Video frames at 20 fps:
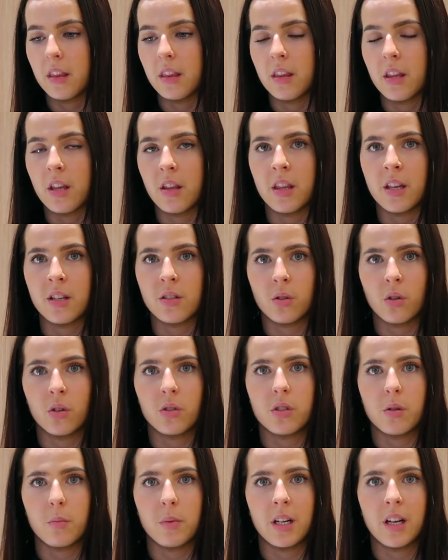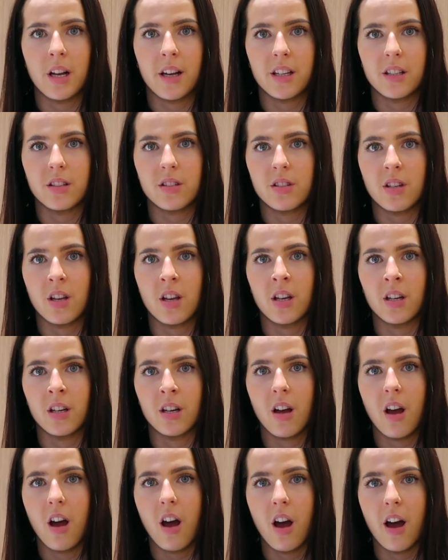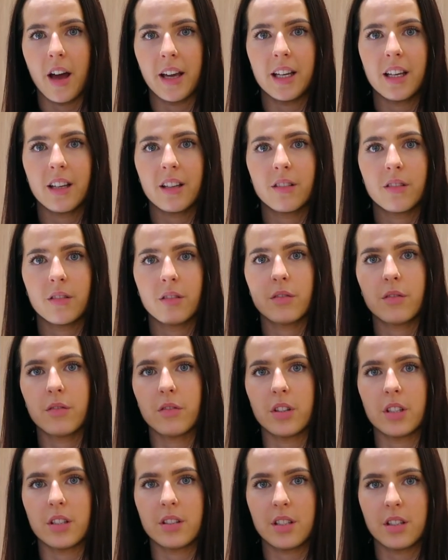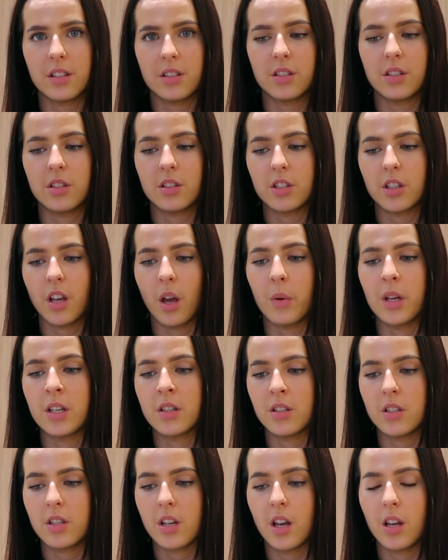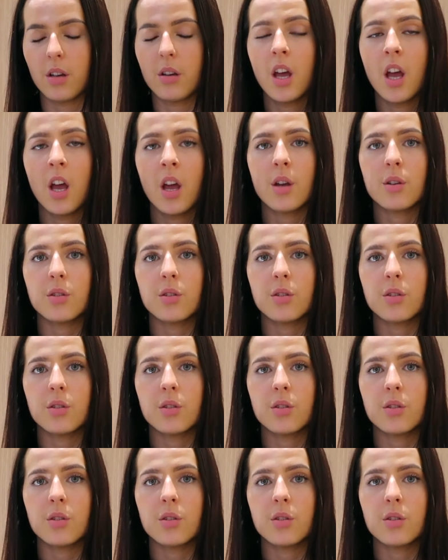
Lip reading: that there's got to be like a certain height for the cistern to go into.